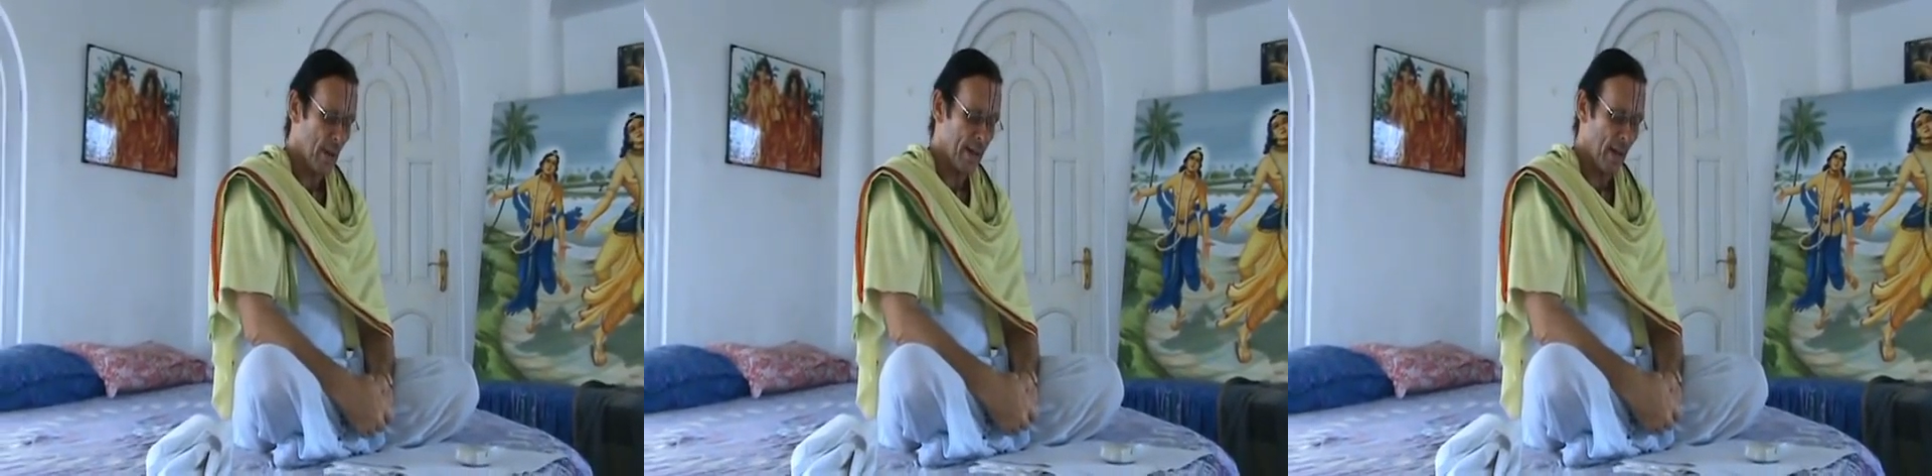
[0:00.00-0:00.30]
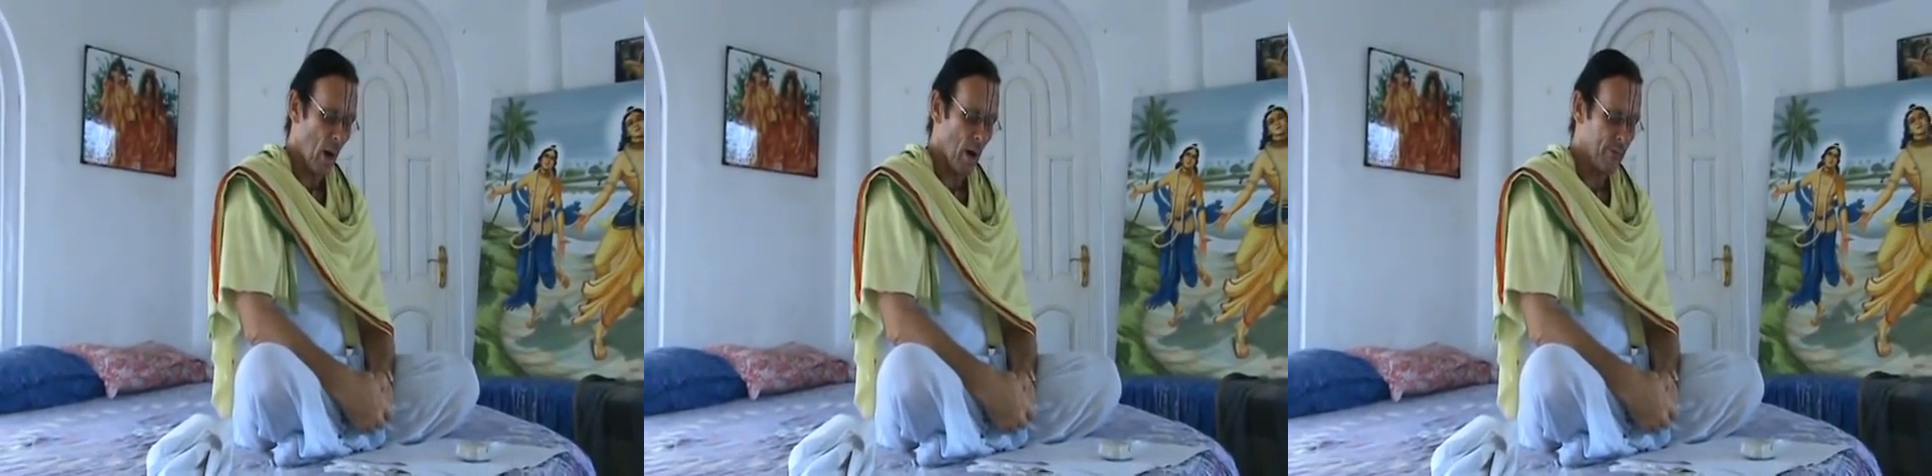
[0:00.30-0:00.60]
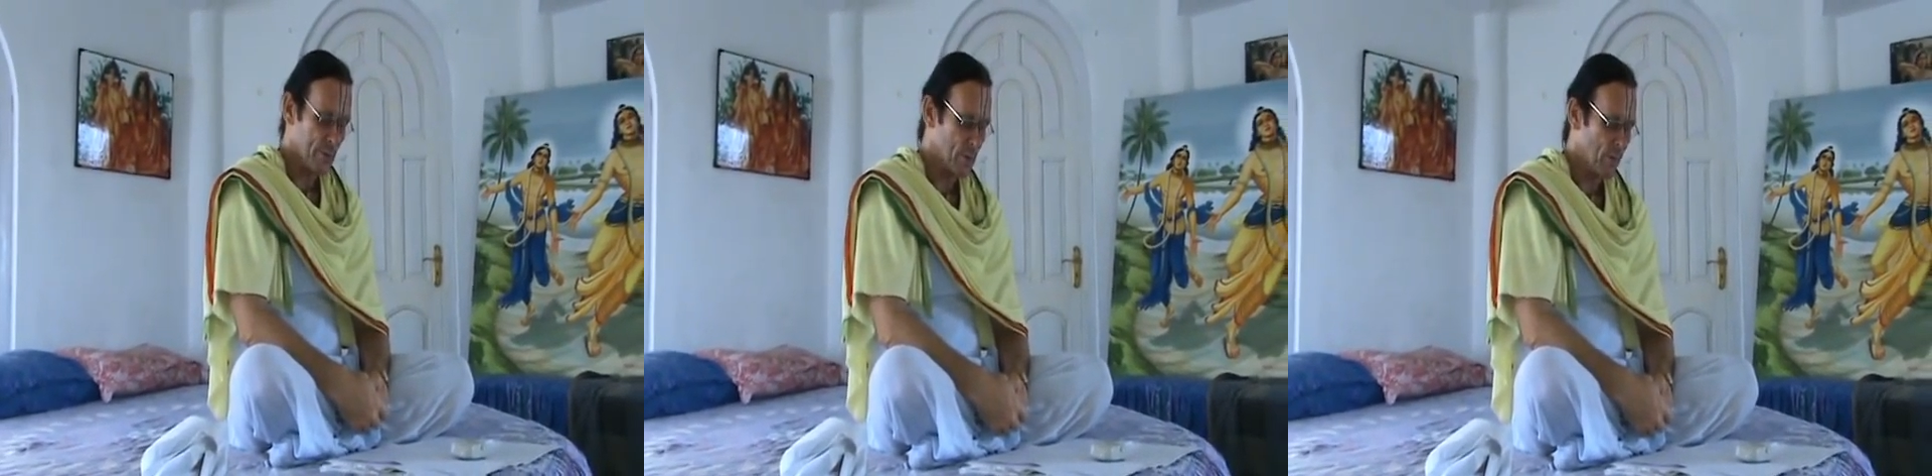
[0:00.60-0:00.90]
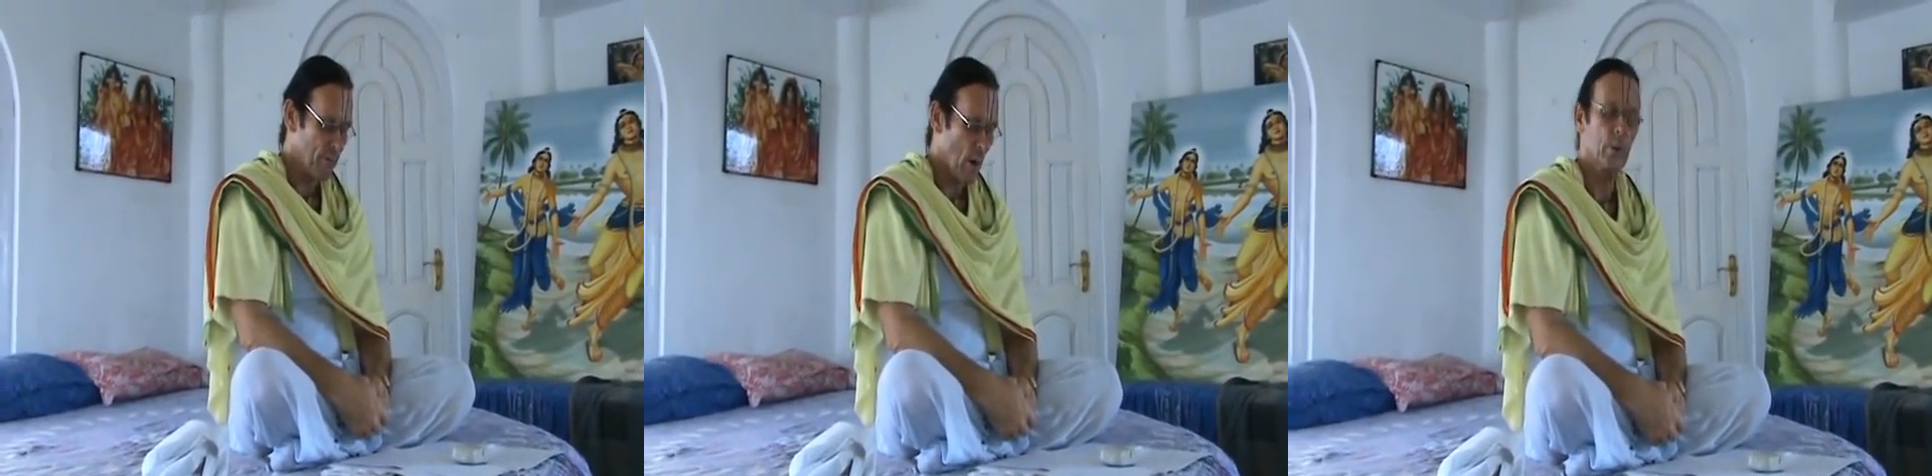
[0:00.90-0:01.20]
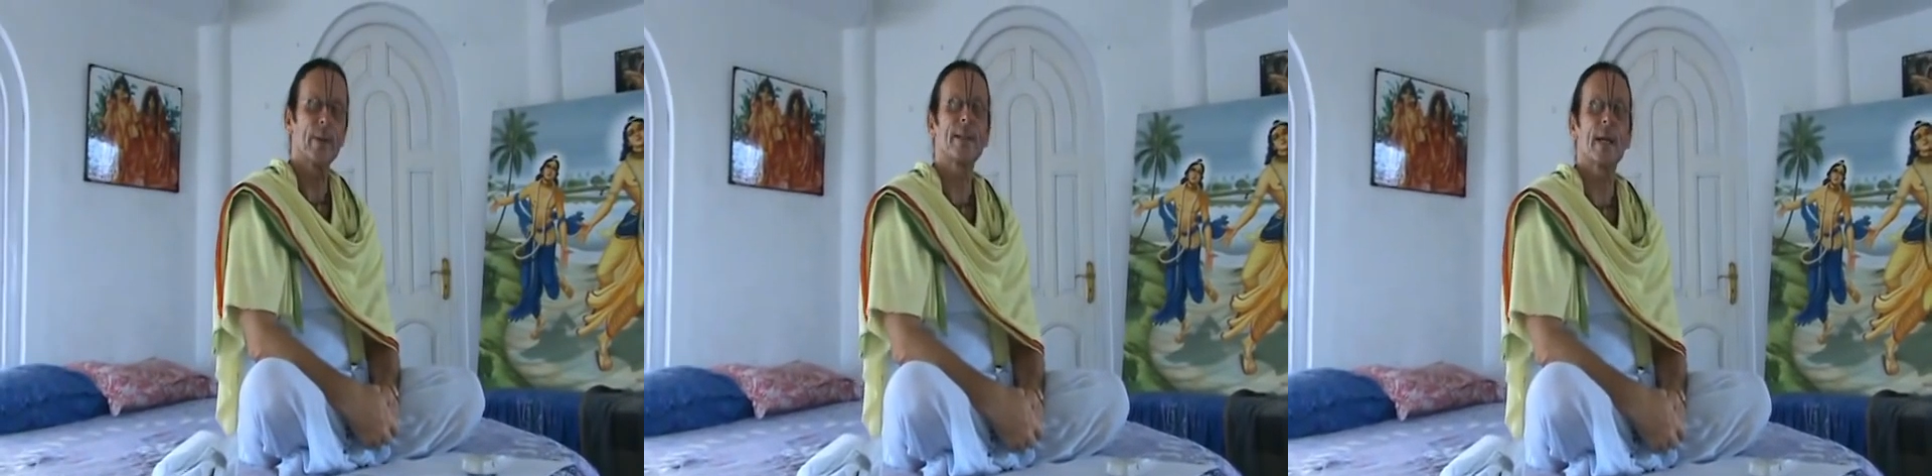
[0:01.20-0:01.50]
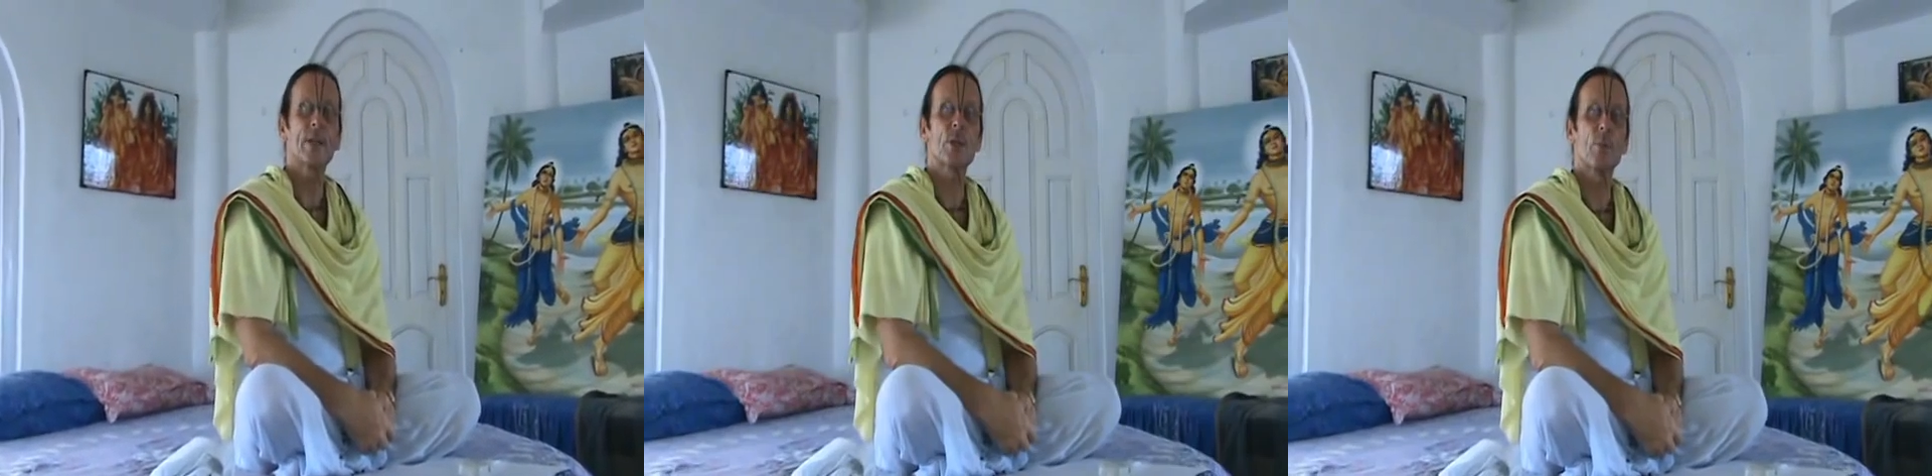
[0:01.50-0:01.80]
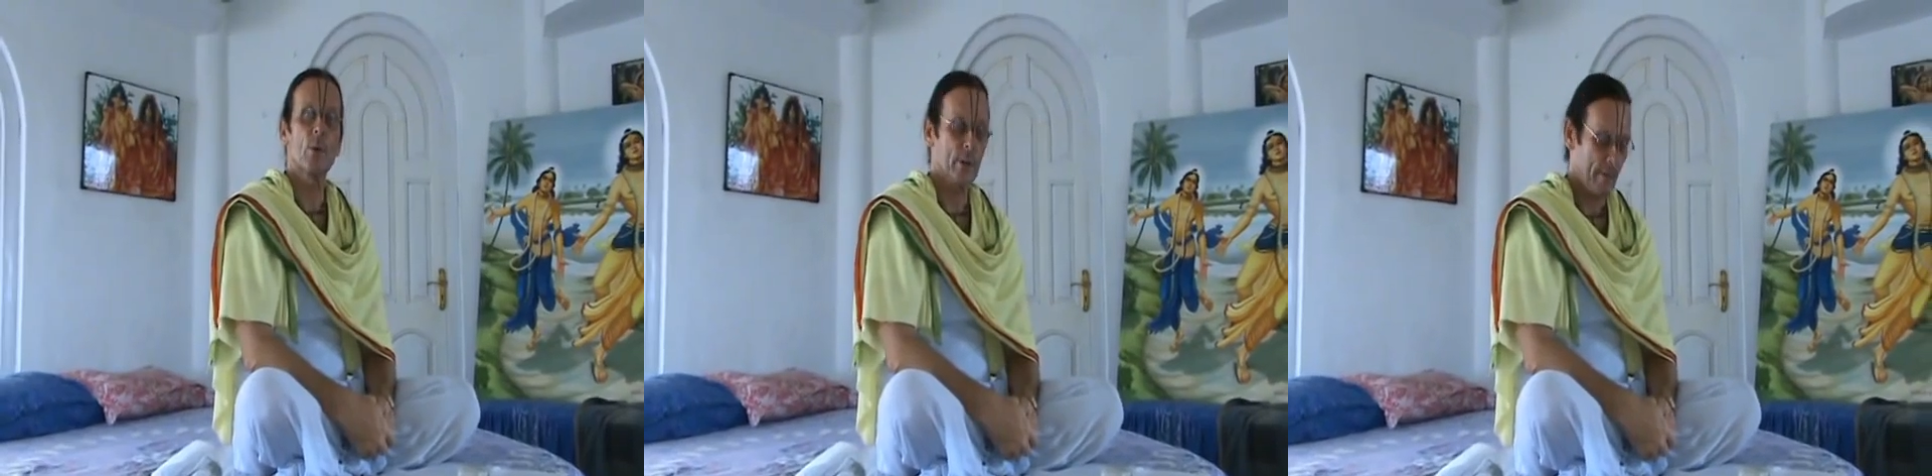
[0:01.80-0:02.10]
and offers the following
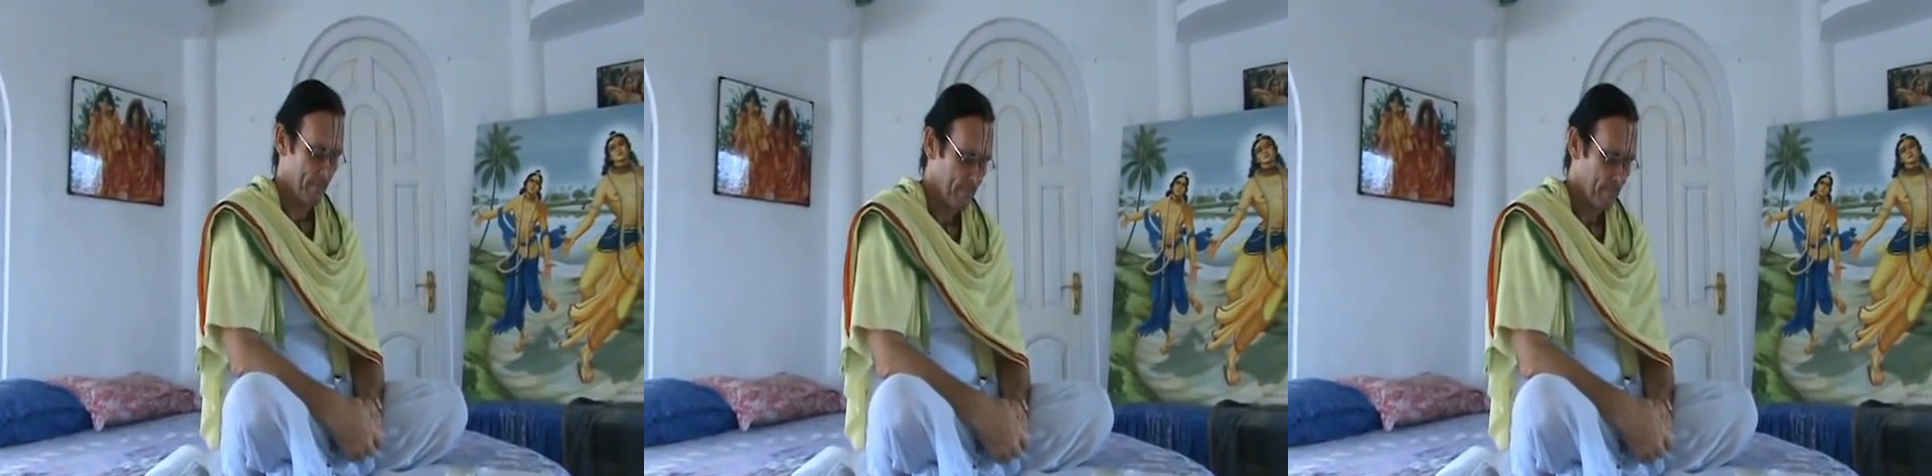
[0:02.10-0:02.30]
testimony.